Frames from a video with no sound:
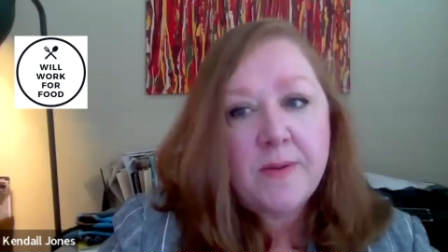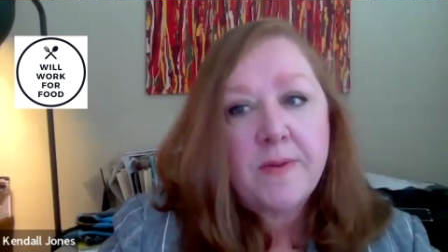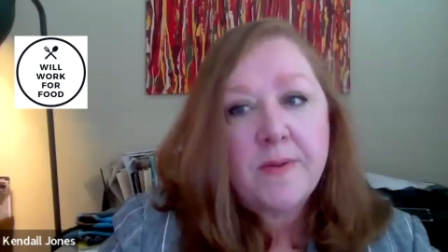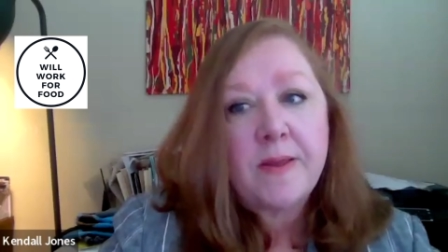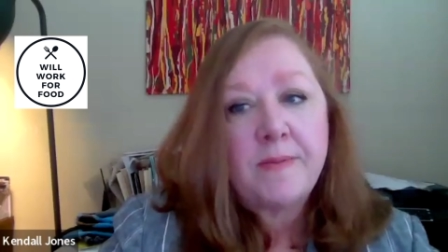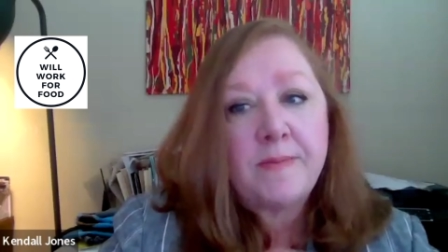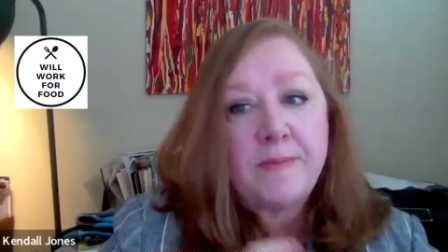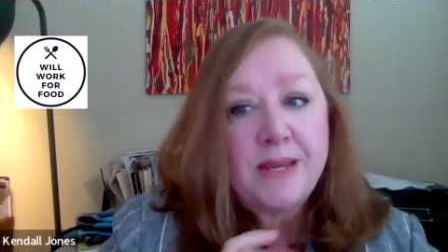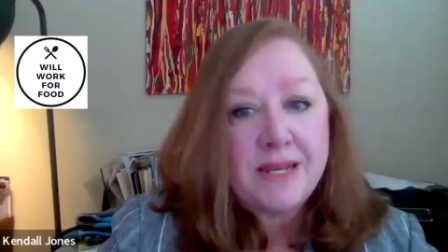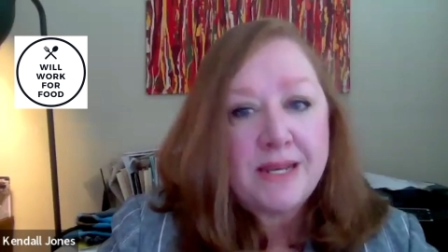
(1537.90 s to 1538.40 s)

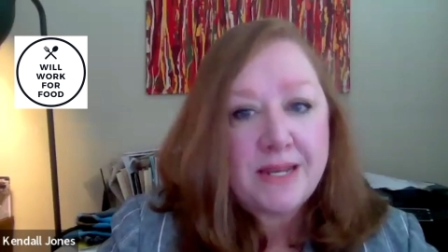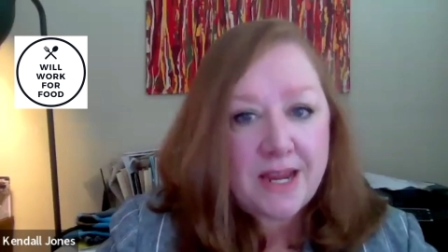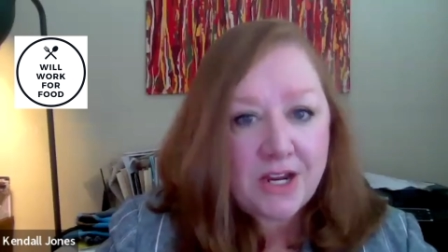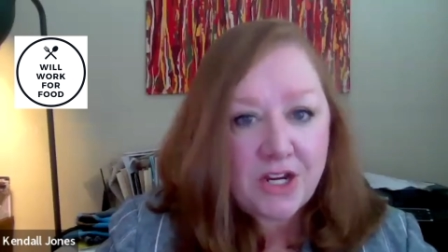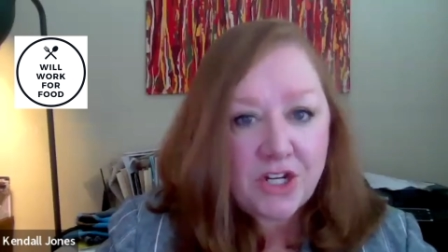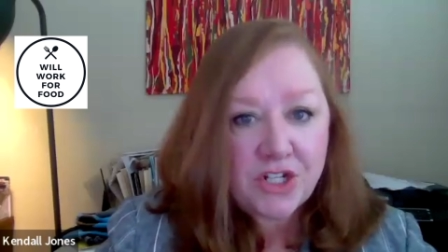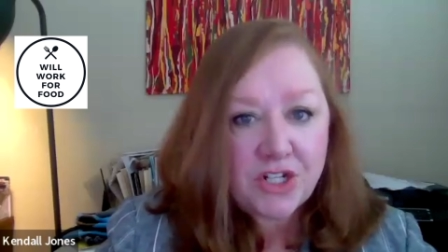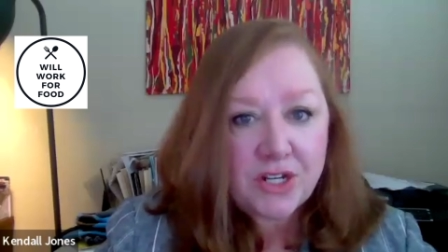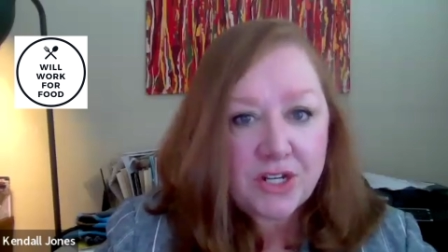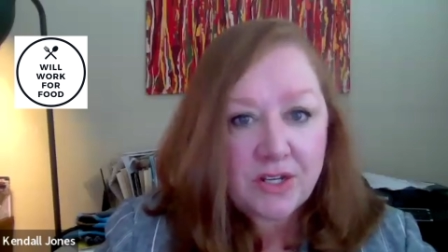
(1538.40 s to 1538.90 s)
in
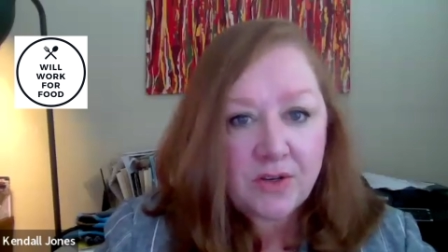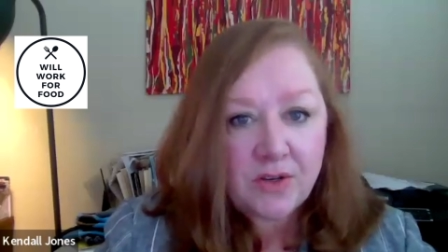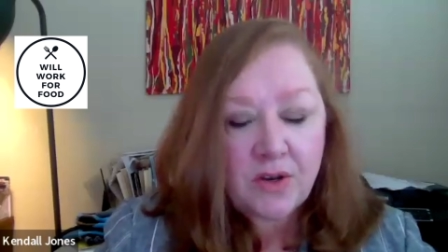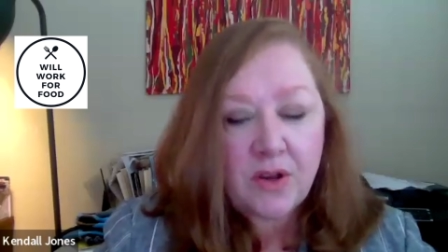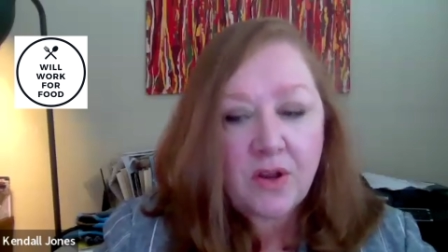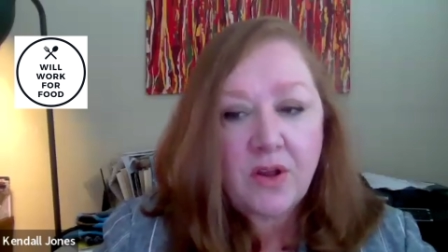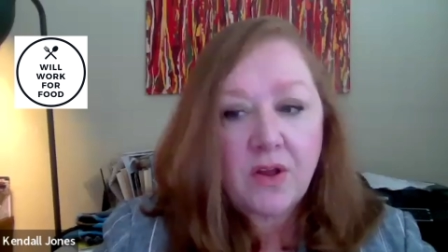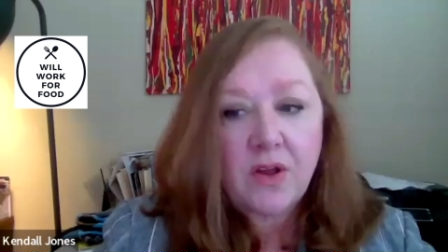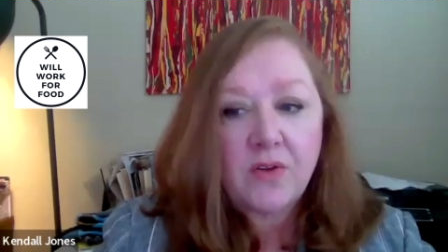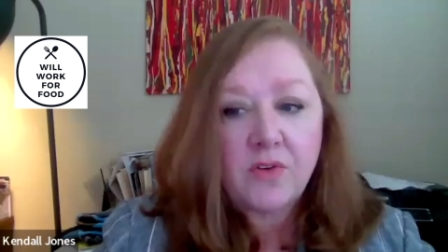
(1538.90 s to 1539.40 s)
mediation
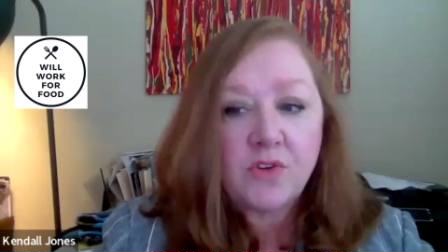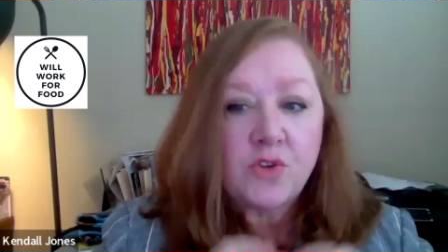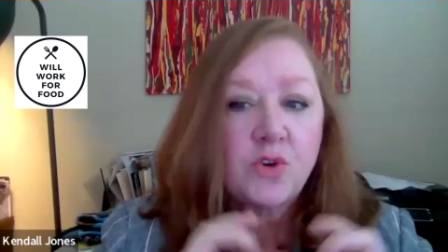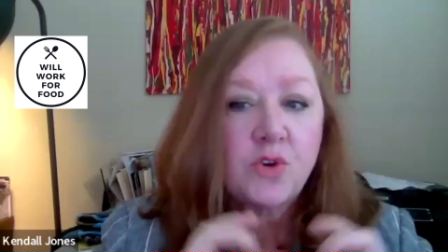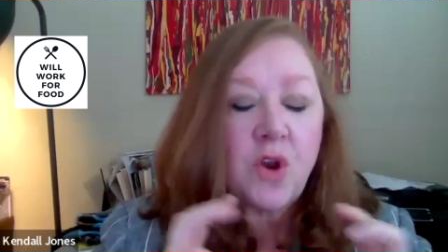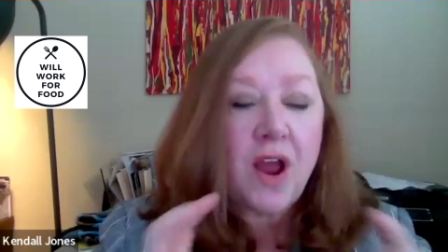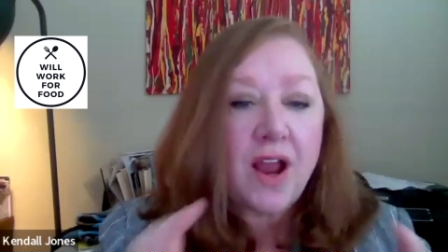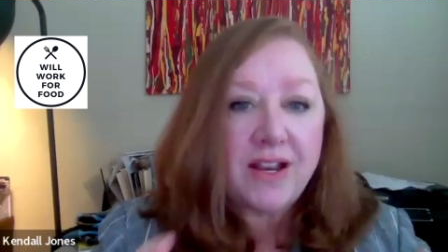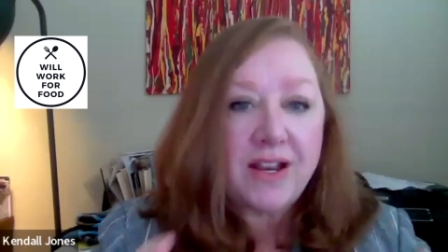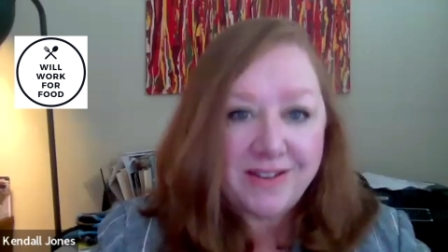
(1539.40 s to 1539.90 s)

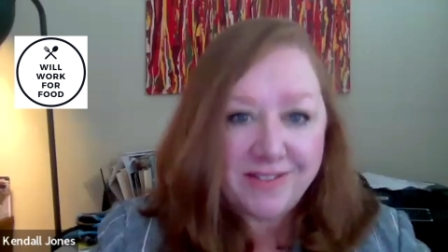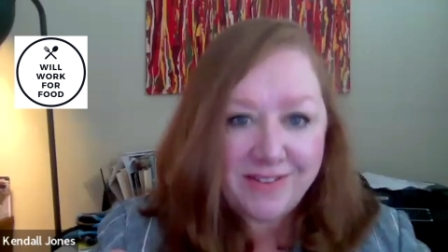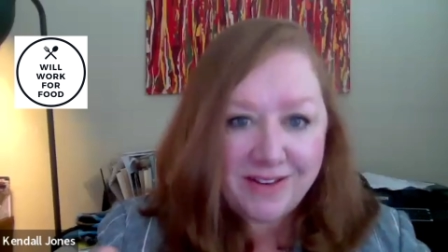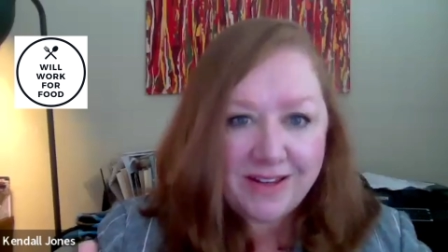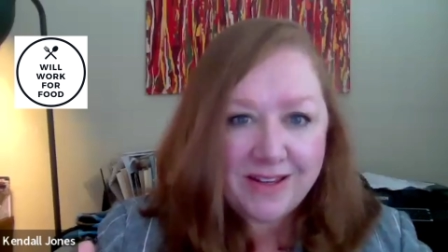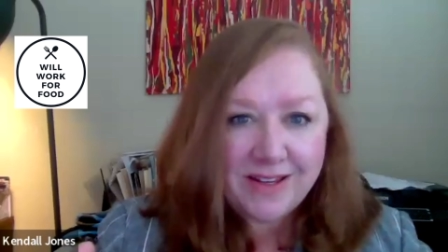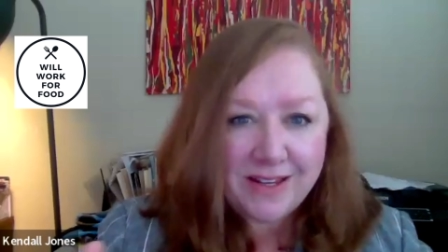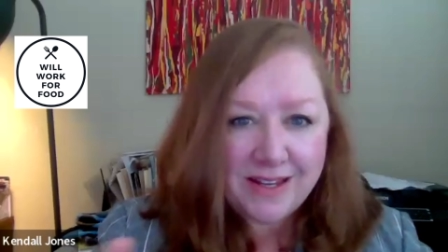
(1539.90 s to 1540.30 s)
trying to